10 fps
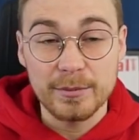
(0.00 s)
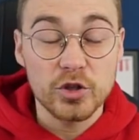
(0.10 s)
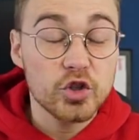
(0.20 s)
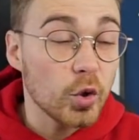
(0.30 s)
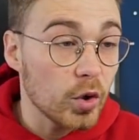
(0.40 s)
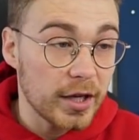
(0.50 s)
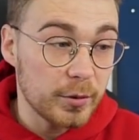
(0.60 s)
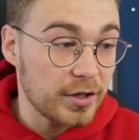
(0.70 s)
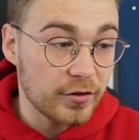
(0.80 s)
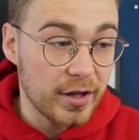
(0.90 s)
surely,
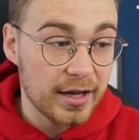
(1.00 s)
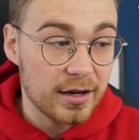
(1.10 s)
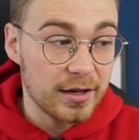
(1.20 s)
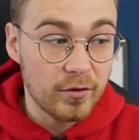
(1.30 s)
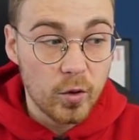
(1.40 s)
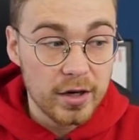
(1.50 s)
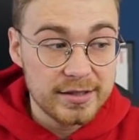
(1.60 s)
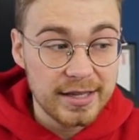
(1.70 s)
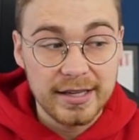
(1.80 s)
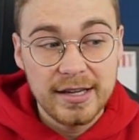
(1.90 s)
when you've got that kind of
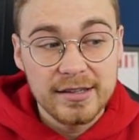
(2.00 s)
quality.